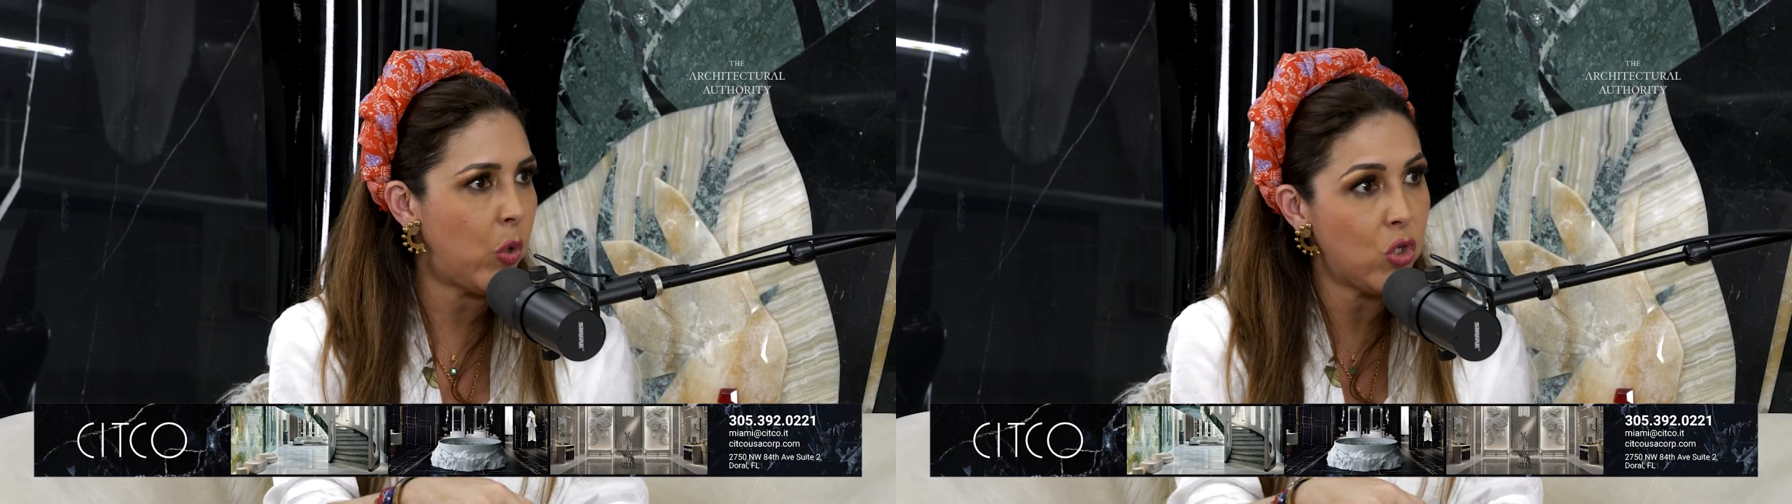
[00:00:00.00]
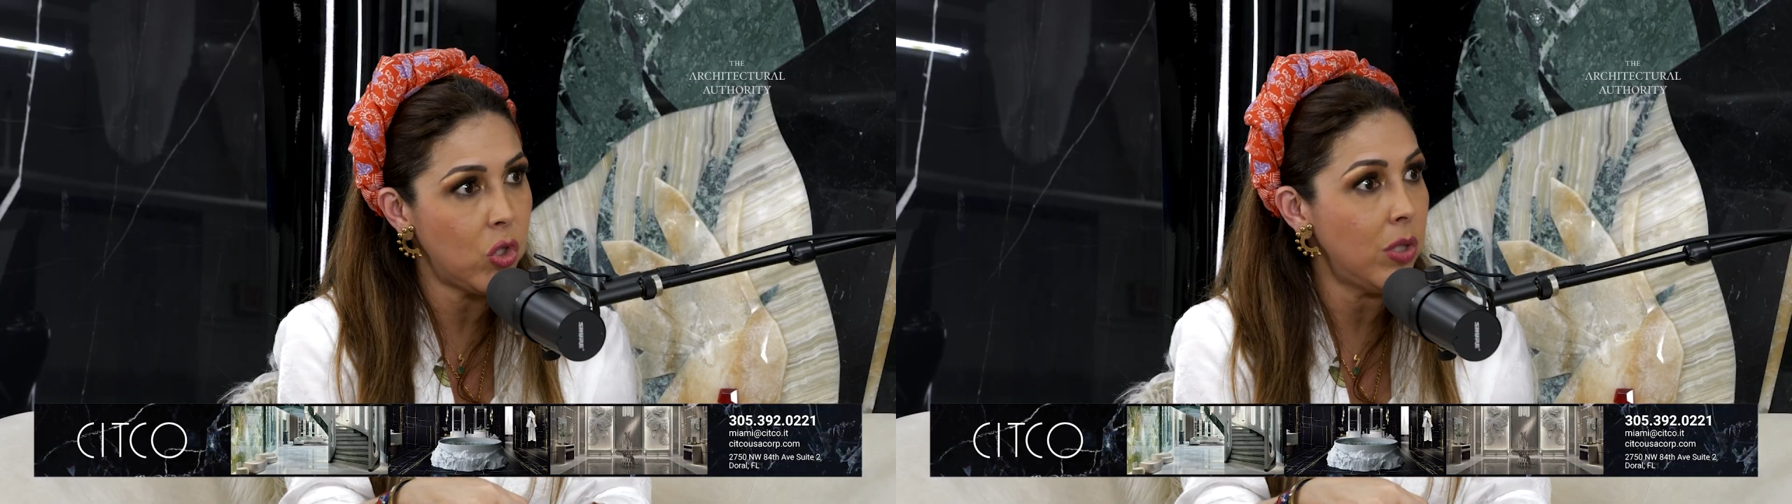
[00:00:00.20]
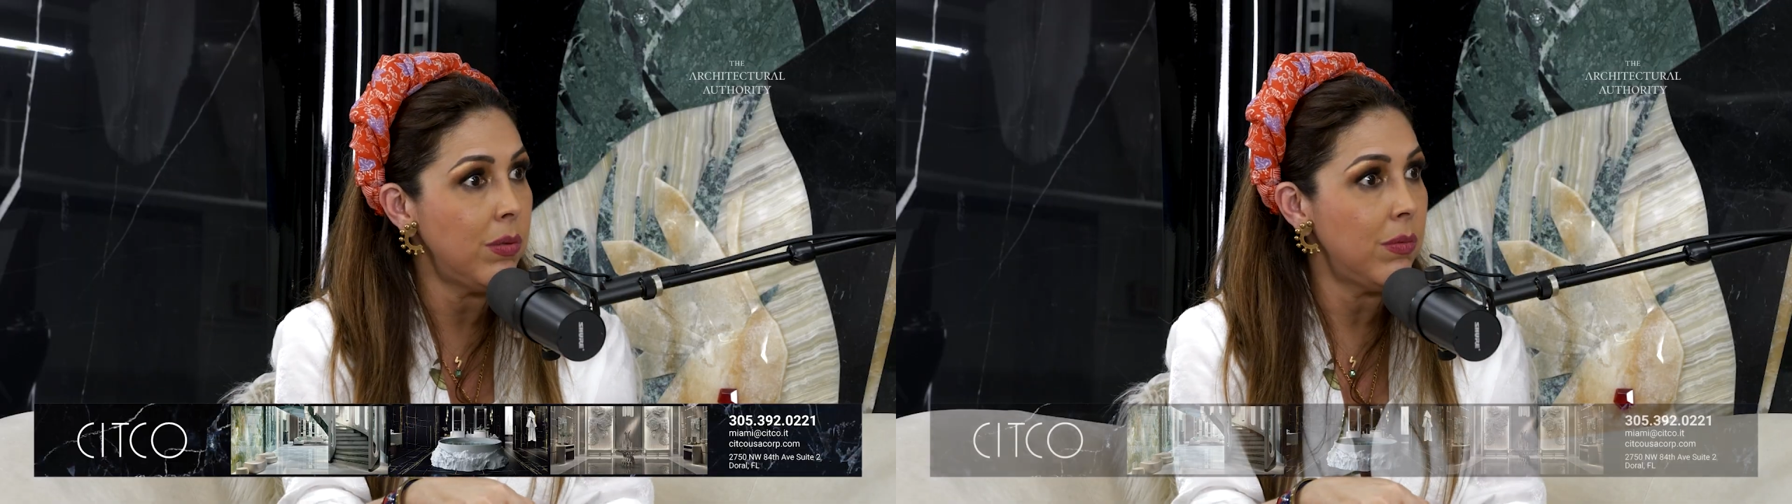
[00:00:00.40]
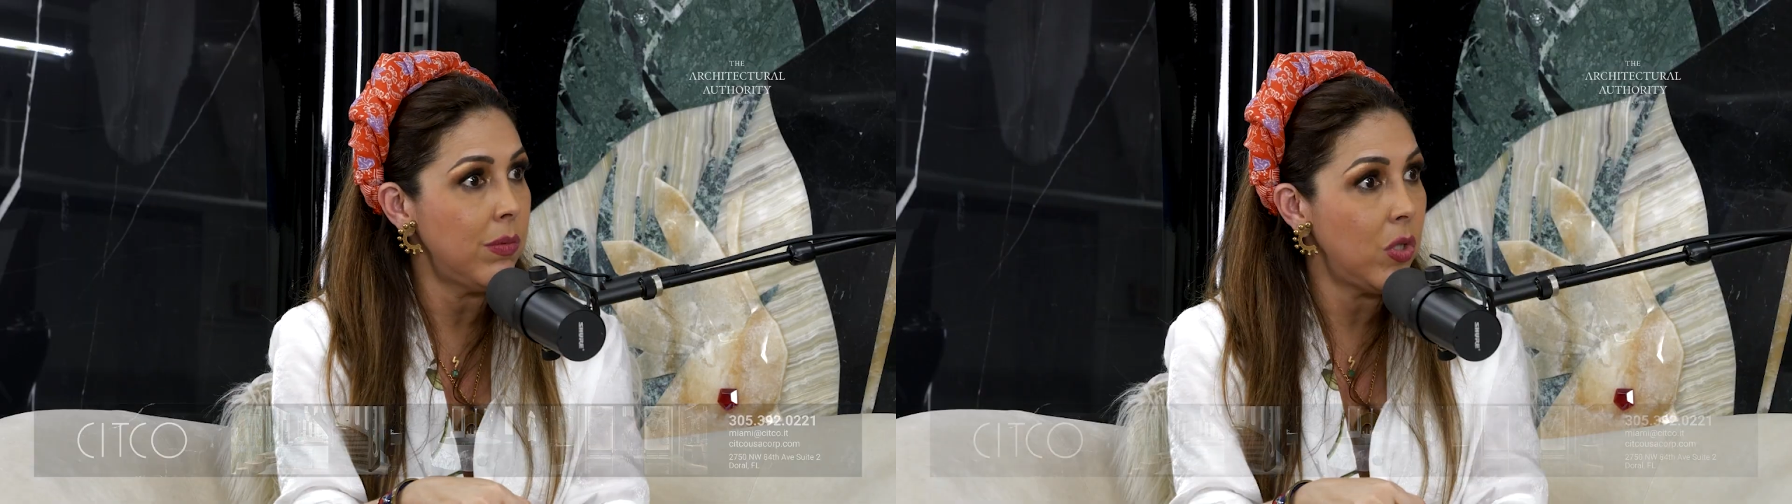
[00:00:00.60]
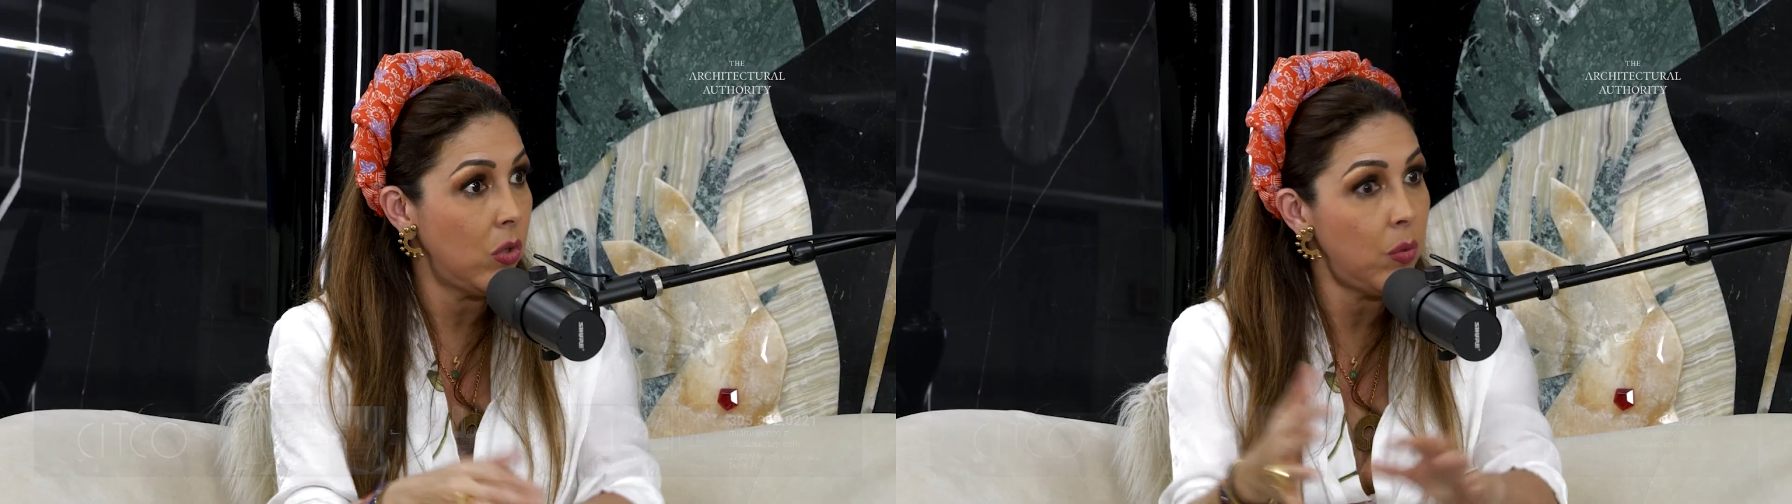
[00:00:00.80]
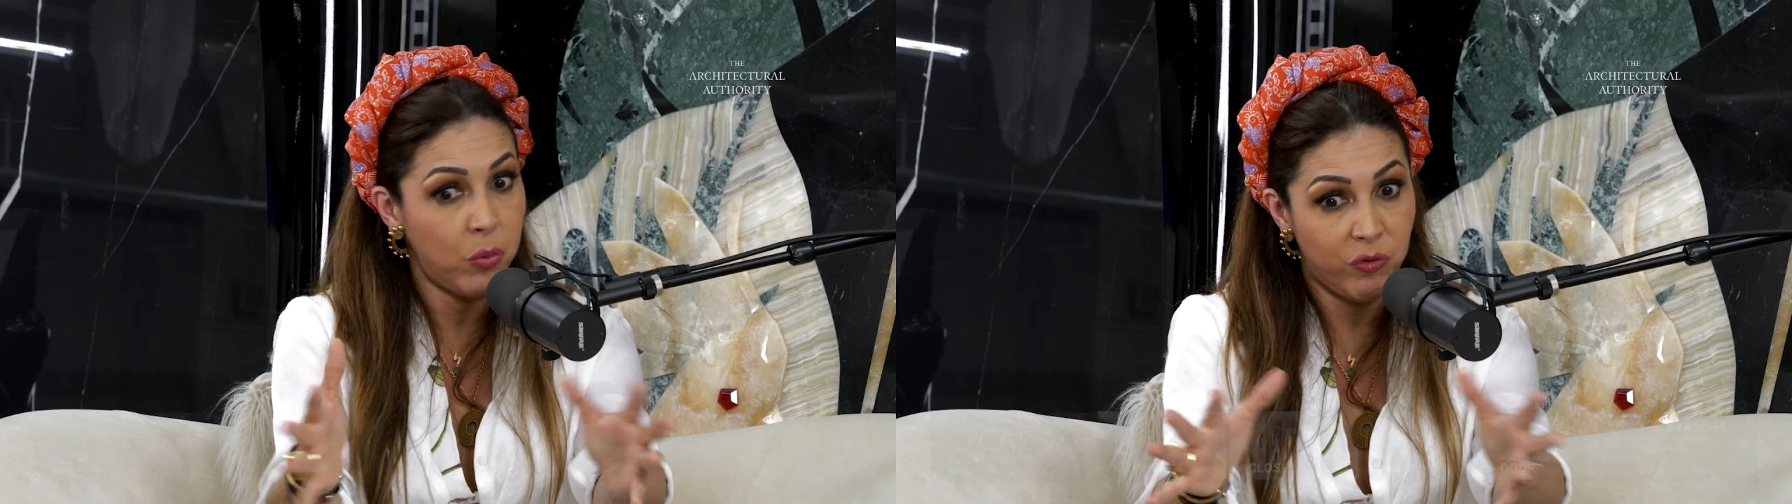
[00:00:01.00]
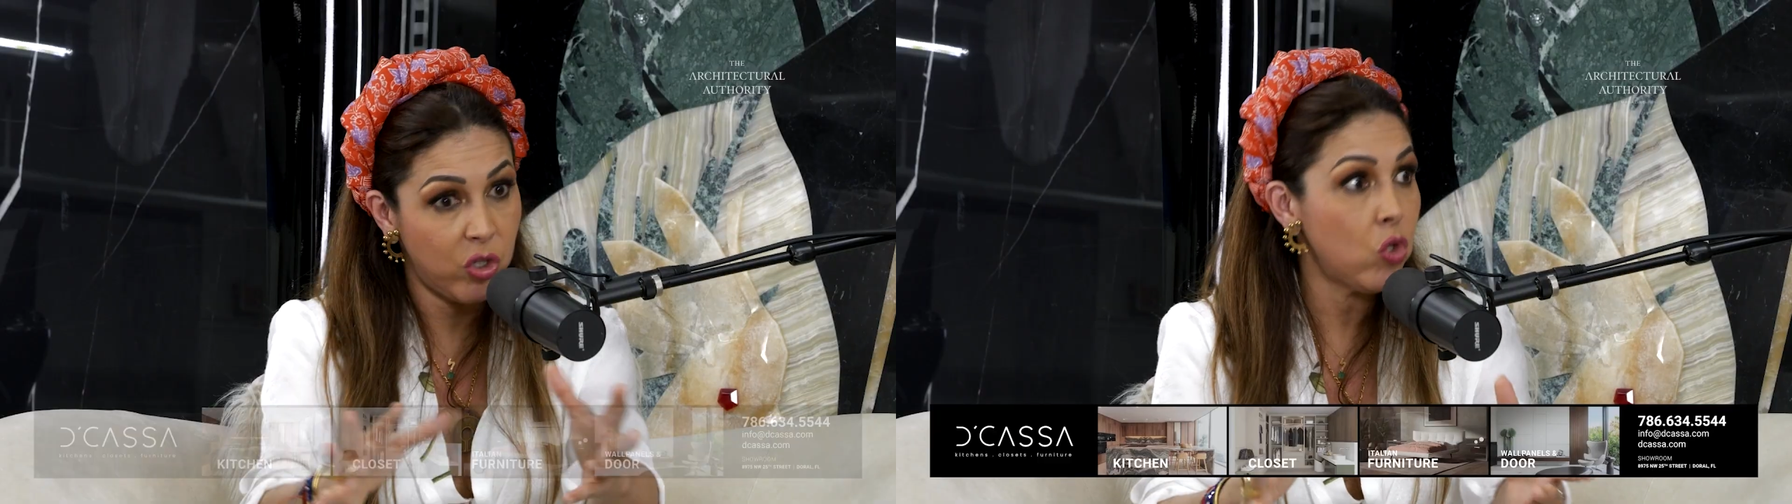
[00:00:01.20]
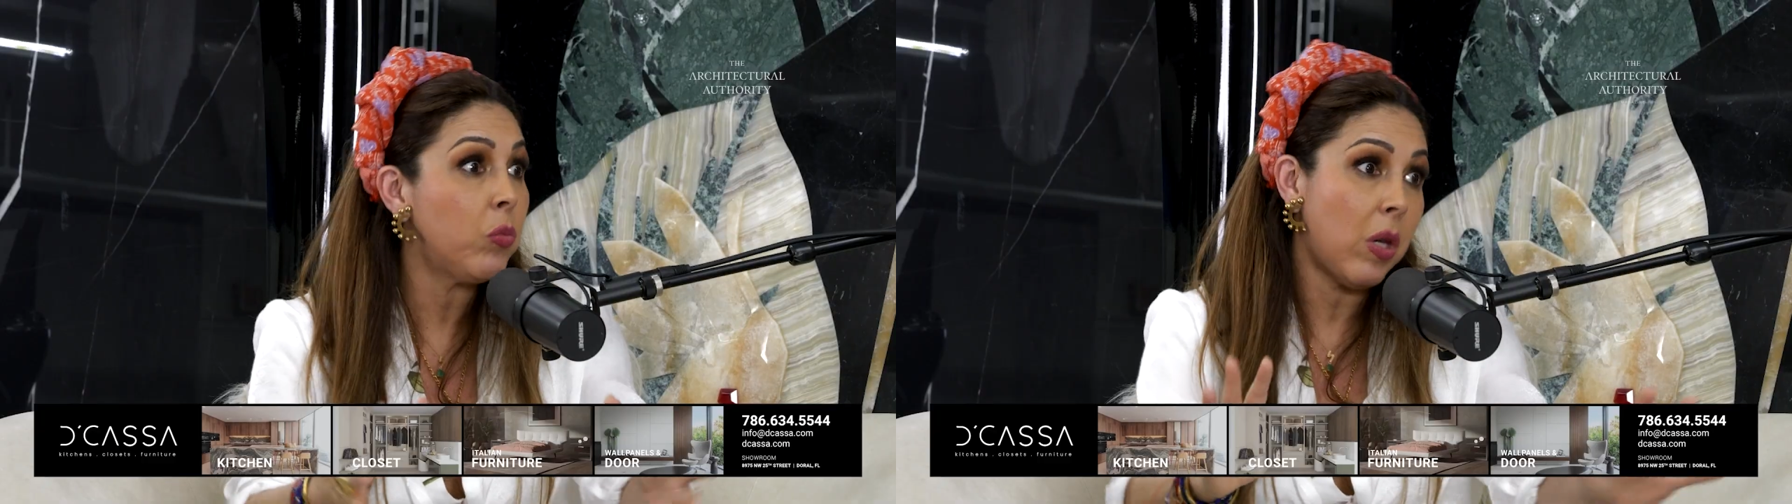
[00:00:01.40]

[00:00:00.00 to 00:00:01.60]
person,